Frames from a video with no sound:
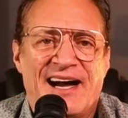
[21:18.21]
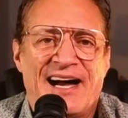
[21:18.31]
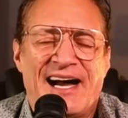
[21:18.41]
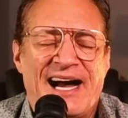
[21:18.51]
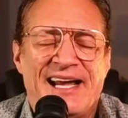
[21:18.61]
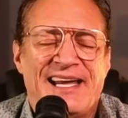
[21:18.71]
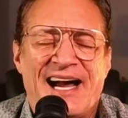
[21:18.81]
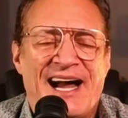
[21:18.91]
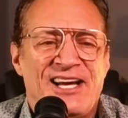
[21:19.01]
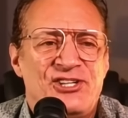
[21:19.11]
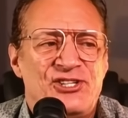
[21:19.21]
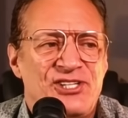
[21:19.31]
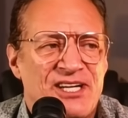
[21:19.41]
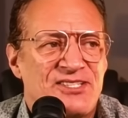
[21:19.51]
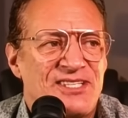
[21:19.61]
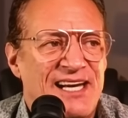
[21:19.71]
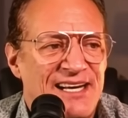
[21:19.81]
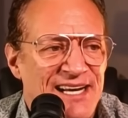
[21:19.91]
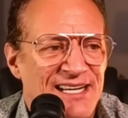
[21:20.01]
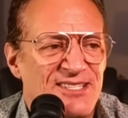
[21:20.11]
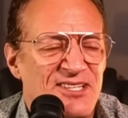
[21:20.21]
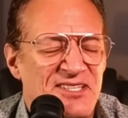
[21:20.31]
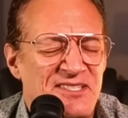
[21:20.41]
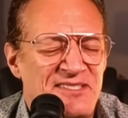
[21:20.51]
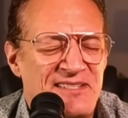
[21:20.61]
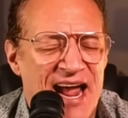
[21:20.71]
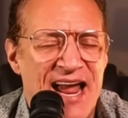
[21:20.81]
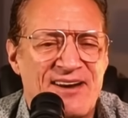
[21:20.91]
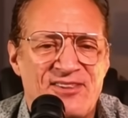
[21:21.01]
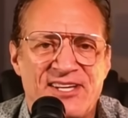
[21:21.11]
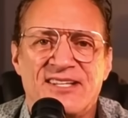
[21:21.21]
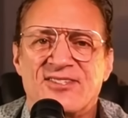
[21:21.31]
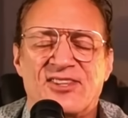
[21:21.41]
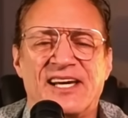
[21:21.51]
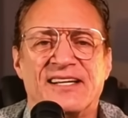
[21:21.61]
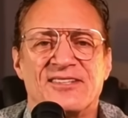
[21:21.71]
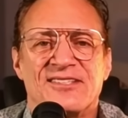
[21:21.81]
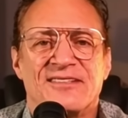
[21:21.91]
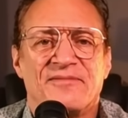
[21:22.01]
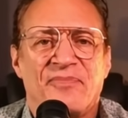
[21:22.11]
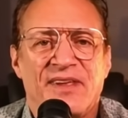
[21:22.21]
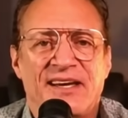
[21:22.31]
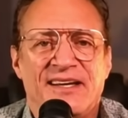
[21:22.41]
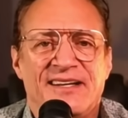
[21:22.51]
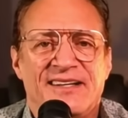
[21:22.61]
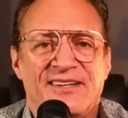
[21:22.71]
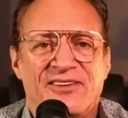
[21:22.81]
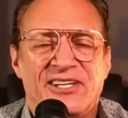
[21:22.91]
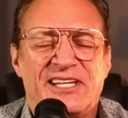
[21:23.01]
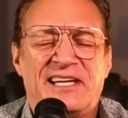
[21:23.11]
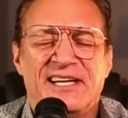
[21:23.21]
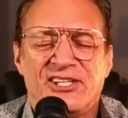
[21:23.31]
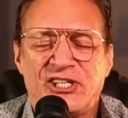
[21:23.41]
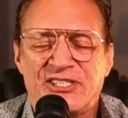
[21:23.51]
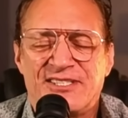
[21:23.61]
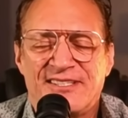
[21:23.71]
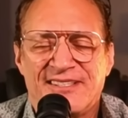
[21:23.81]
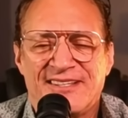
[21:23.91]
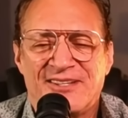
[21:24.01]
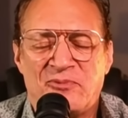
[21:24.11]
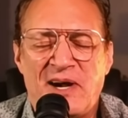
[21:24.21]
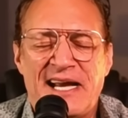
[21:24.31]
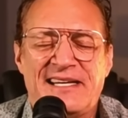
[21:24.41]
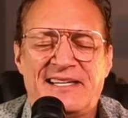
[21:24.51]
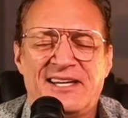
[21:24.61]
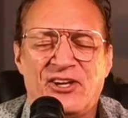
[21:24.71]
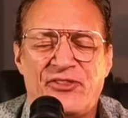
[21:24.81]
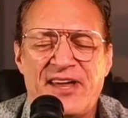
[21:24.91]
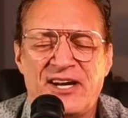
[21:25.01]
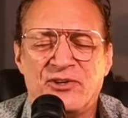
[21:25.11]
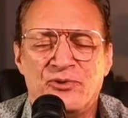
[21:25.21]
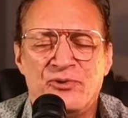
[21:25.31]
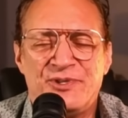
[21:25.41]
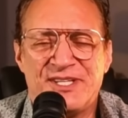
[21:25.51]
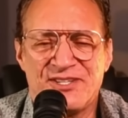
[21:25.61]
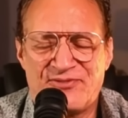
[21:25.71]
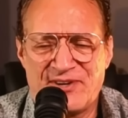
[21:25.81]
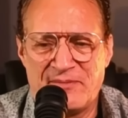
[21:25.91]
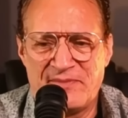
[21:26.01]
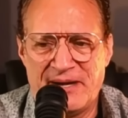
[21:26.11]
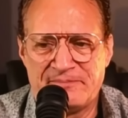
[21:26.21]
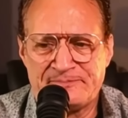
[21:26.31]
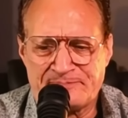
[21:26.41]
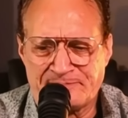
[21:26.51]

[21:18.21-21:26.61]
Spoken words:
I just cannot stand these things. The guilt, the white guilt that oozes from them.